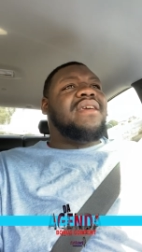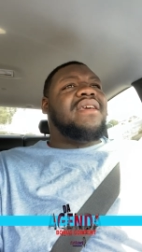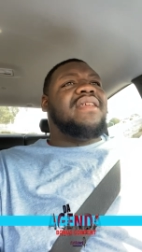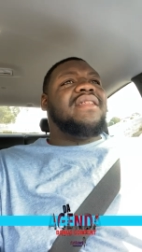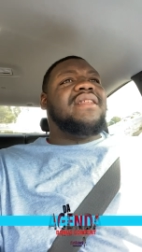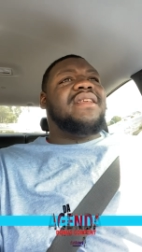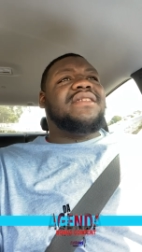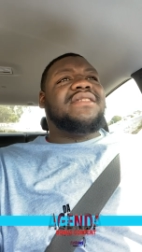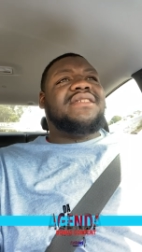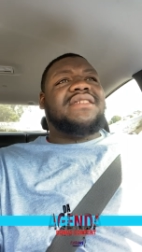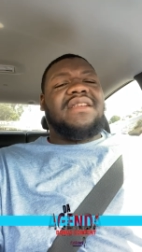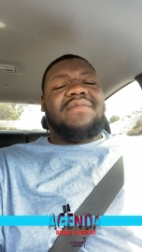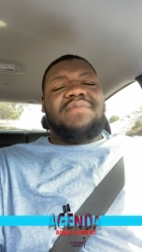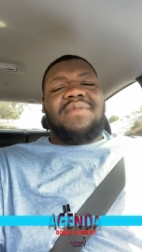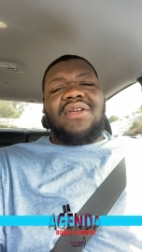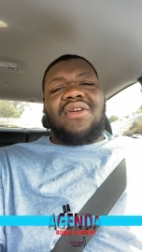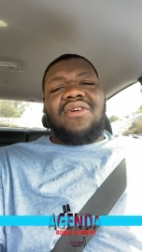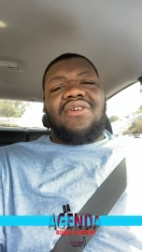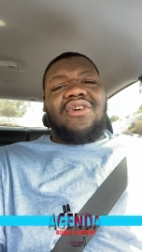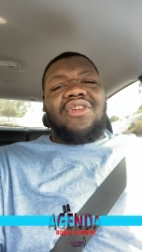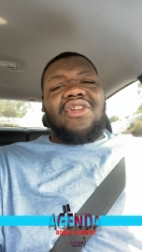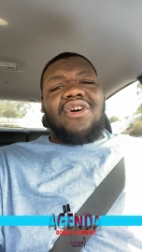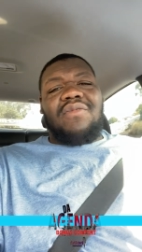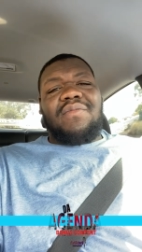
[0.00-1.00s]
This shit been
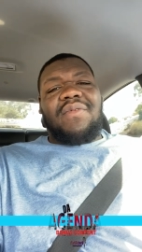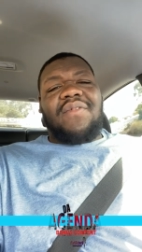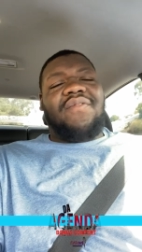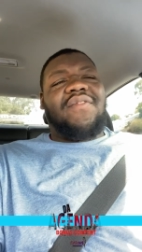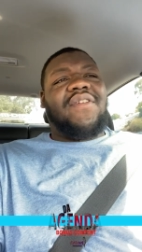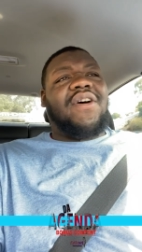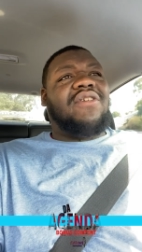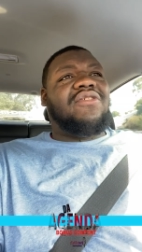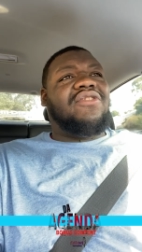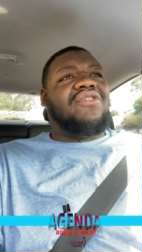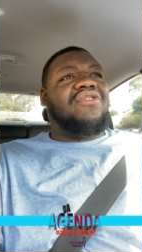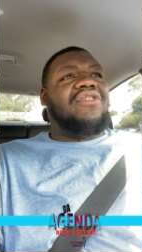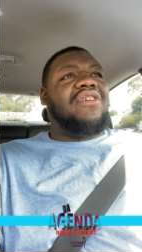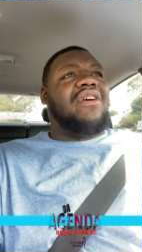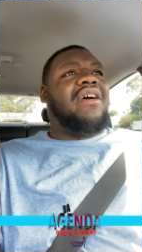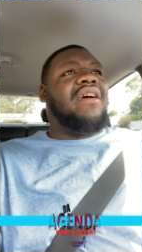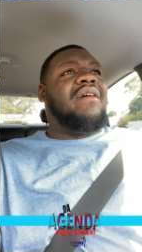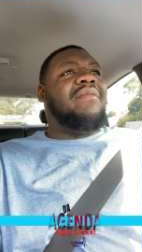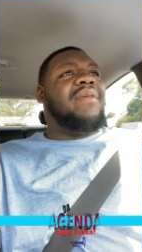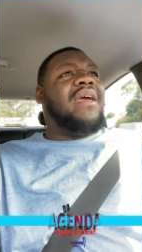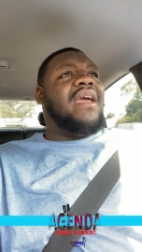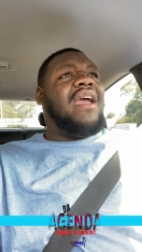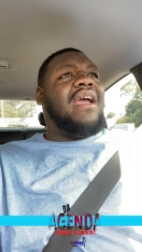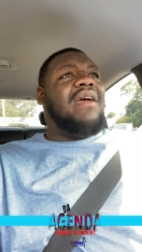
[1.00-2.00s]
going on before
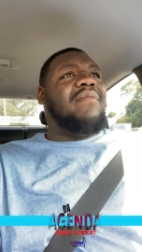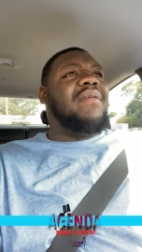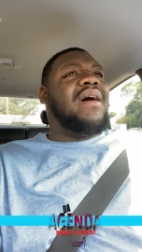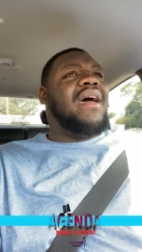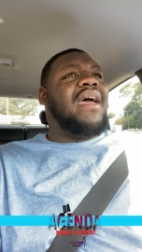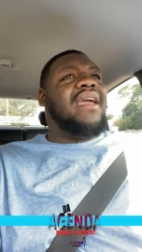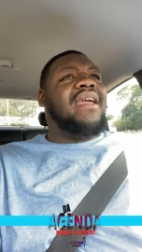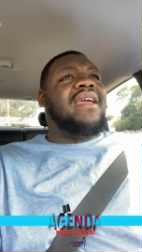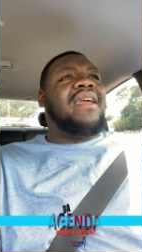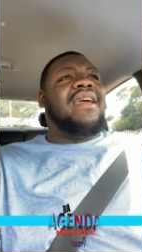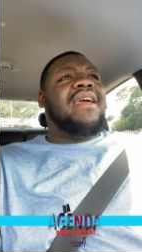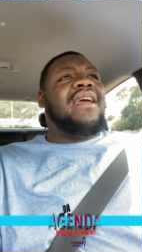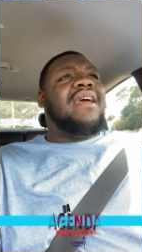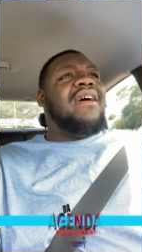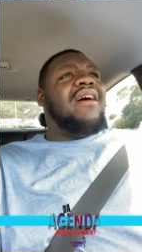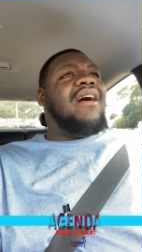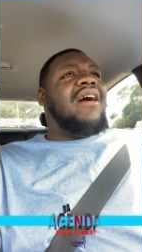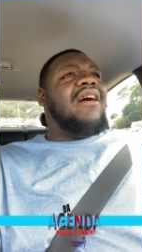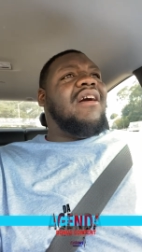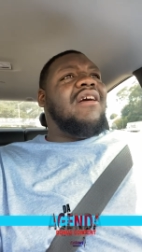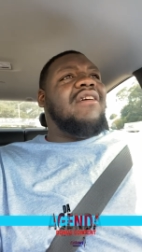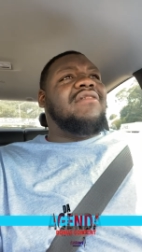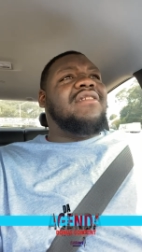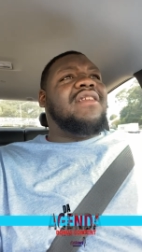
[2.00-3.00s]
Trump. Everybody,
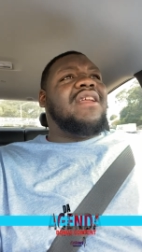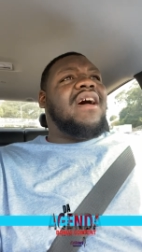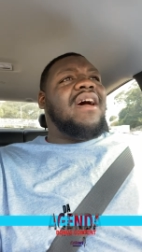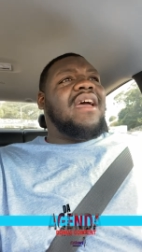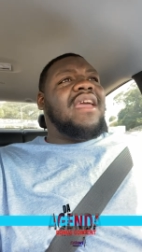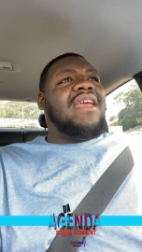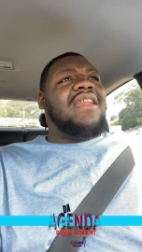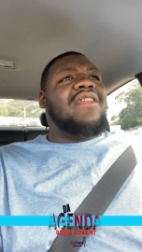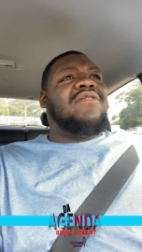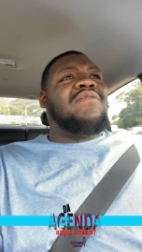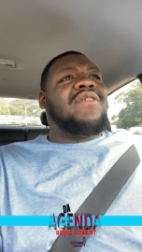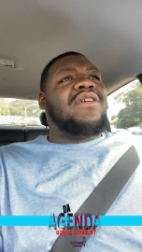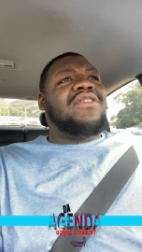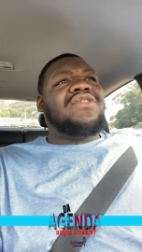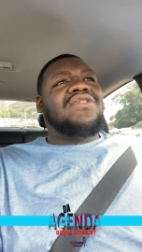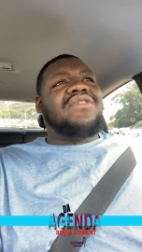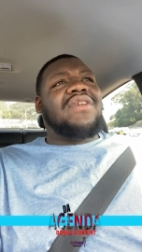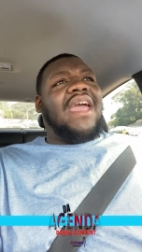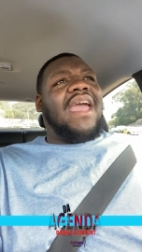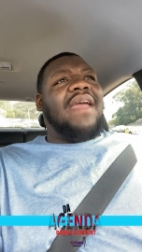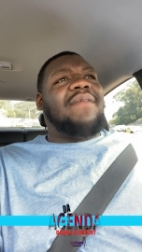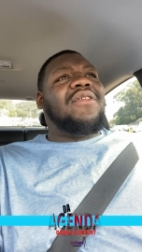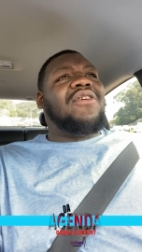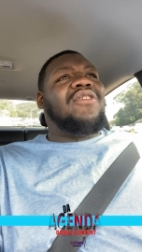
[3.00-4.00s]
oh no, he the one who
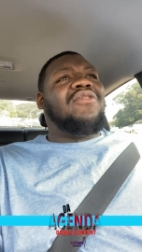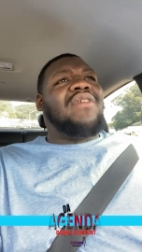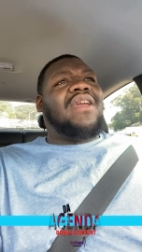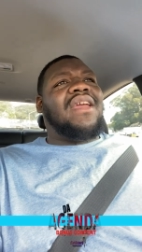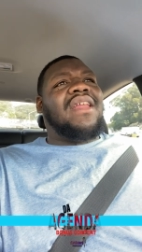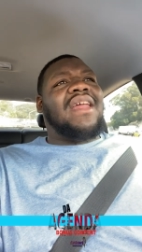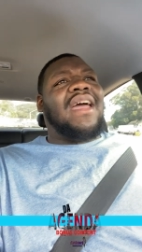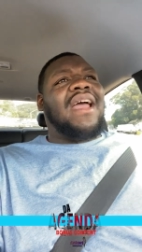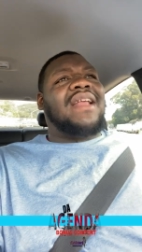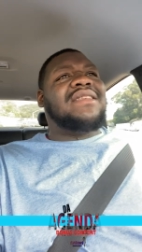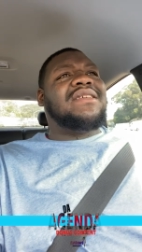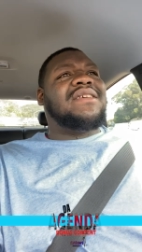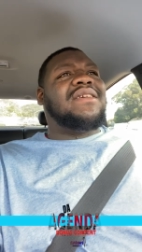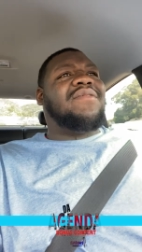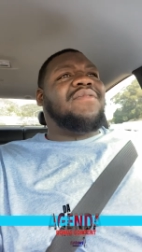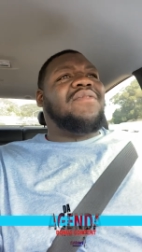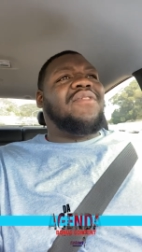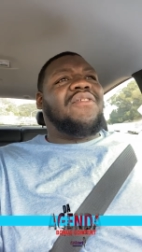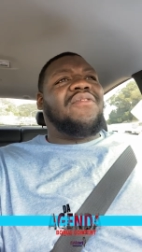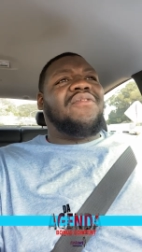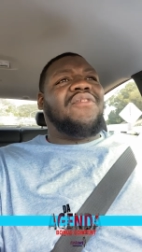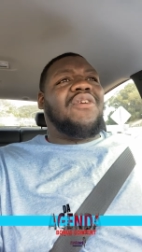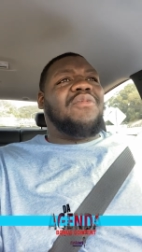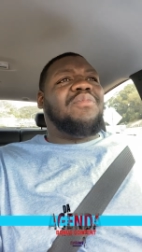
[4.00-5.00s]
gave the green light
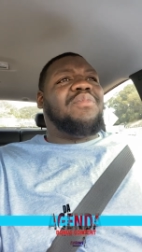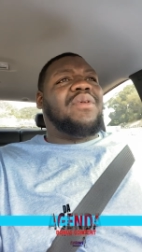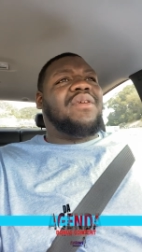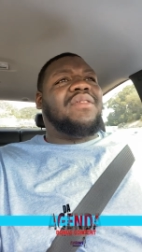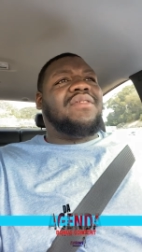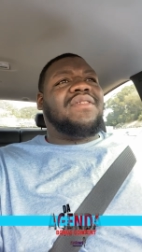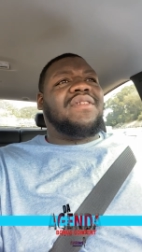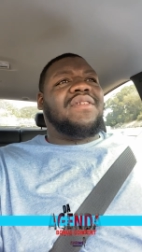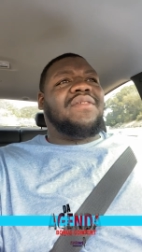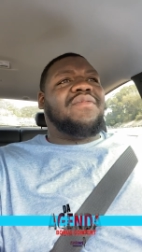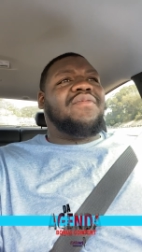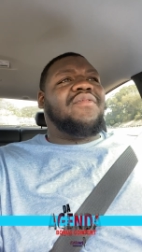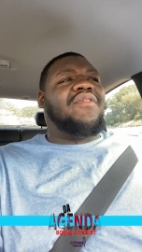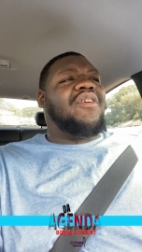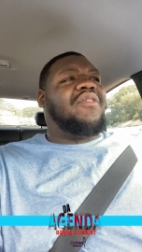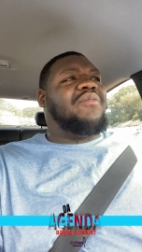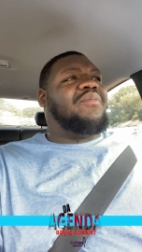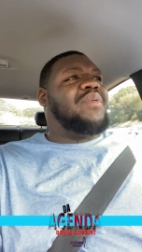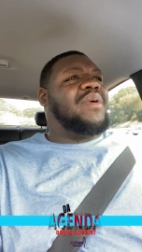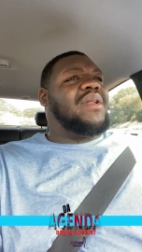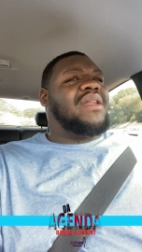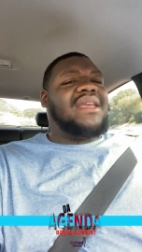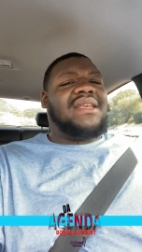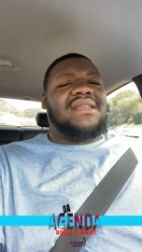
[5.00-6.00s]
for
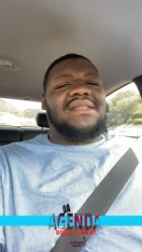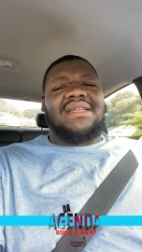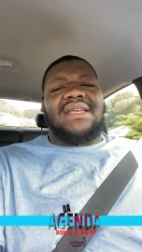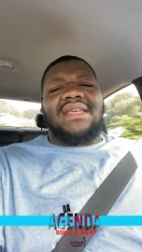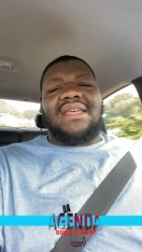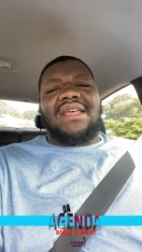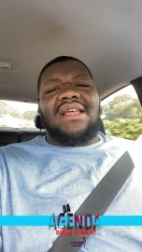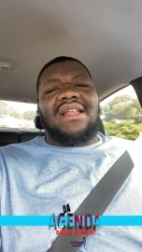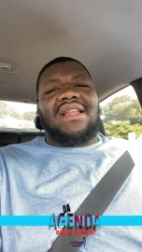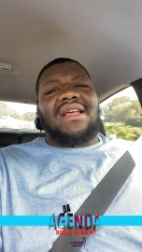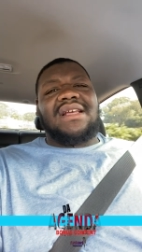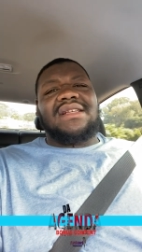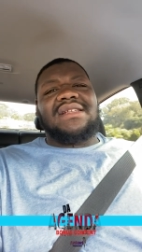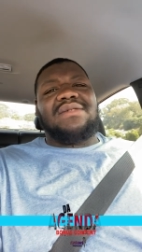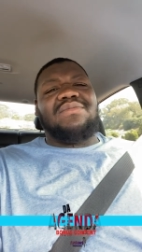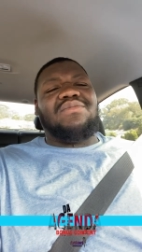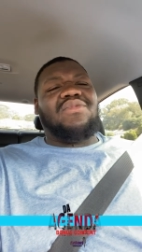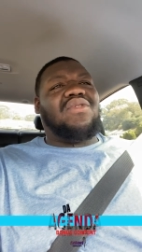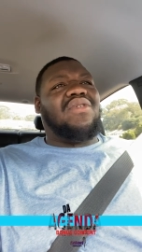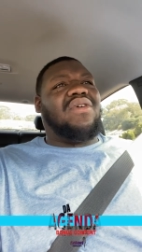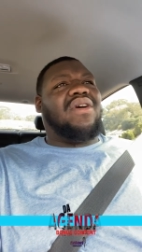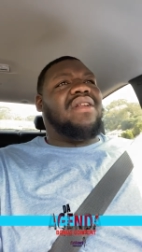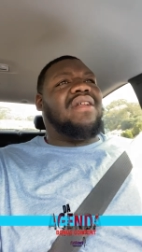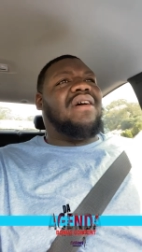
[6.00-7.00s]
police to kill us and
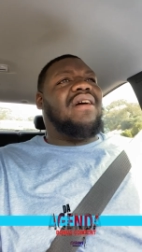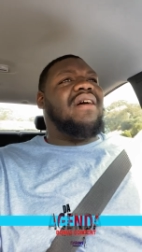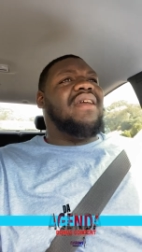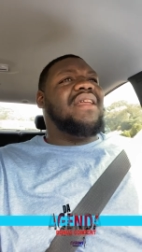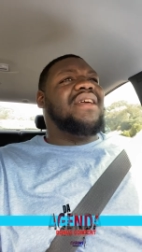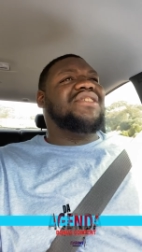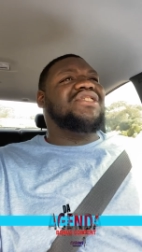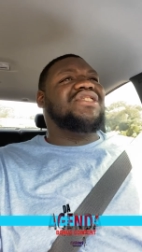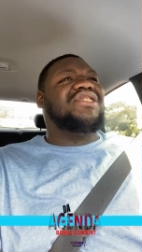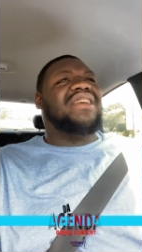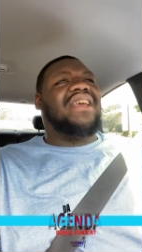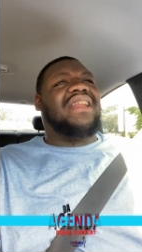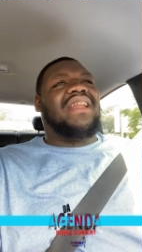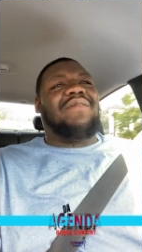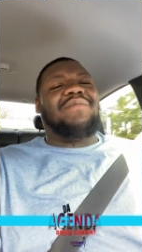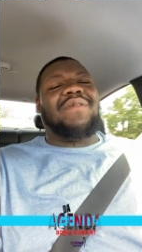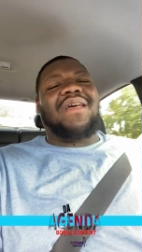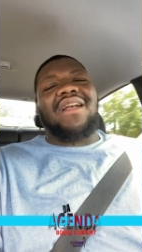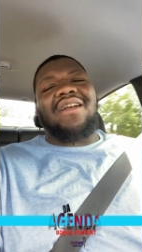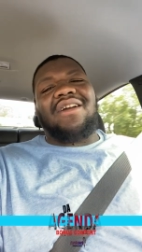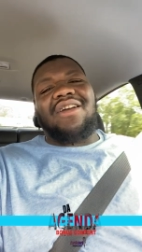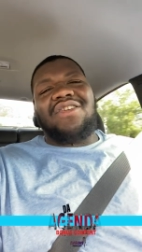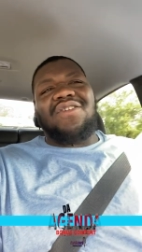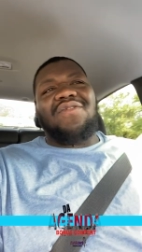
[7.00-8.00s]
more and all this shit. I'm
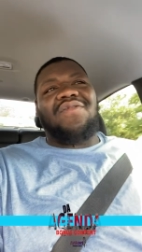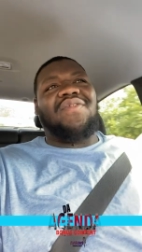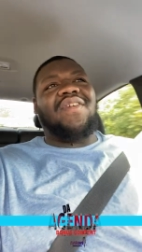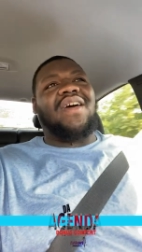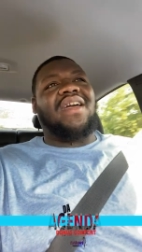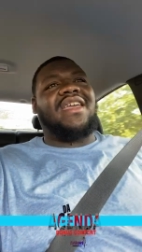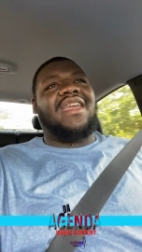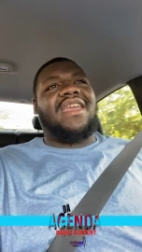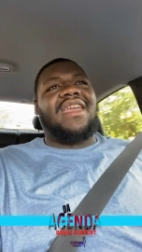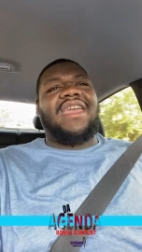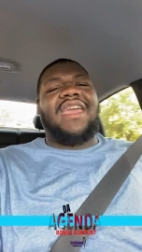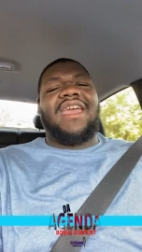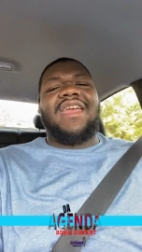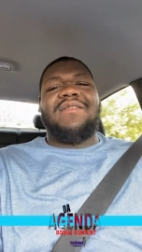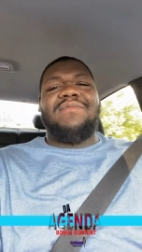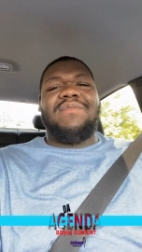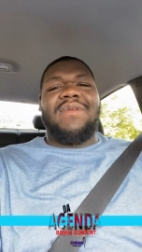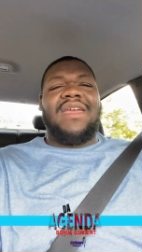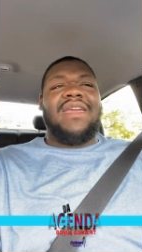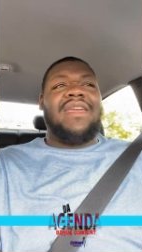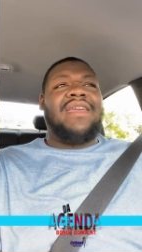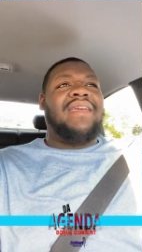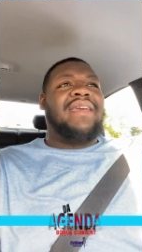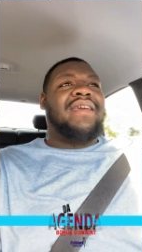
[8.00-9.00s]
like, are you fucking kidding
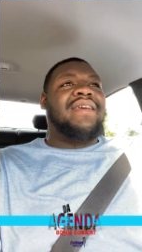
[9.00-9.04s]
me?